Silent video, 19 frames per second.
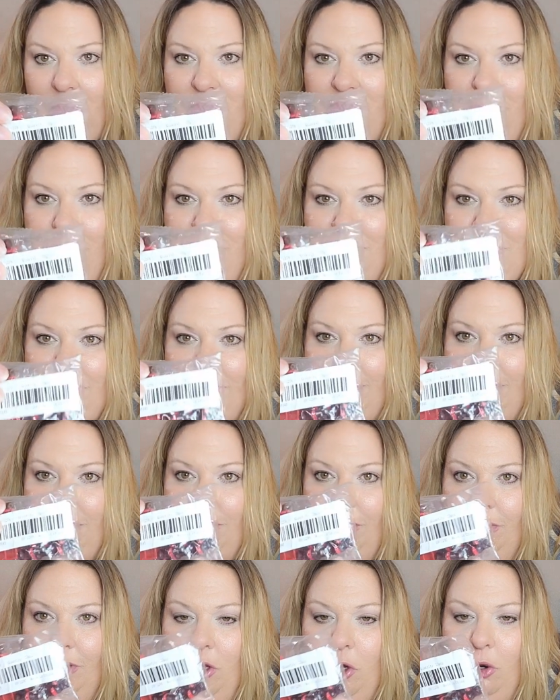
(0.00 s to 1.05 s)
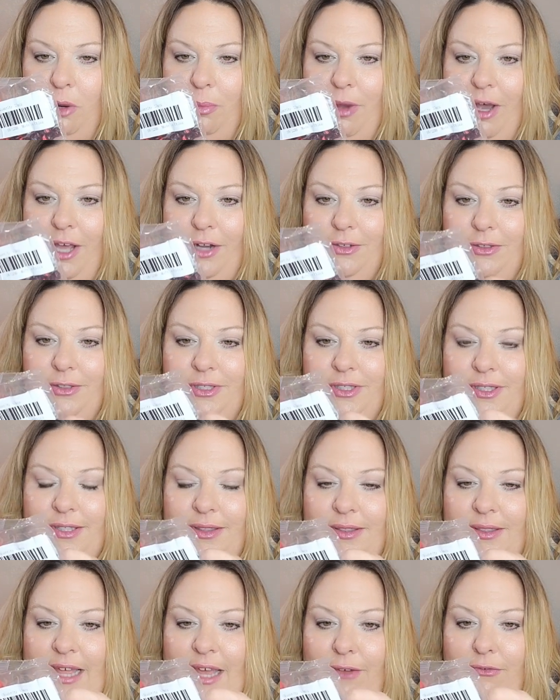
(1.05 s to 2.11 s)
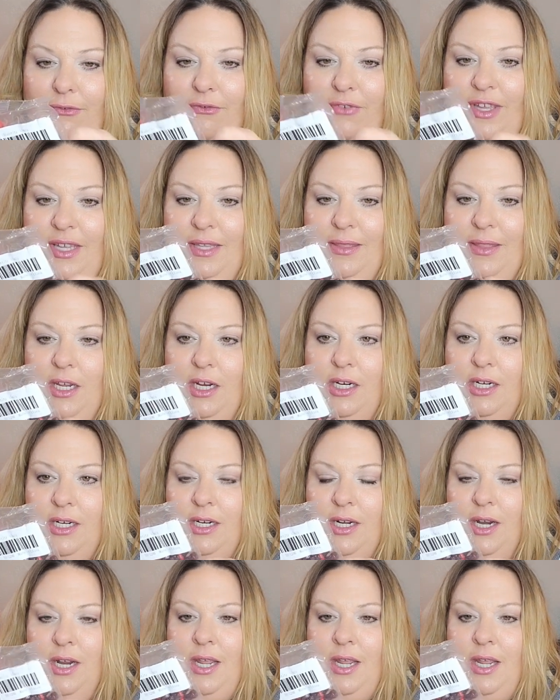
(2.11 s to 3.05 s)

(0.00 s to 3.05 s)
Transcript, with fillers: with a bunch of little Coke bottles that fit in there.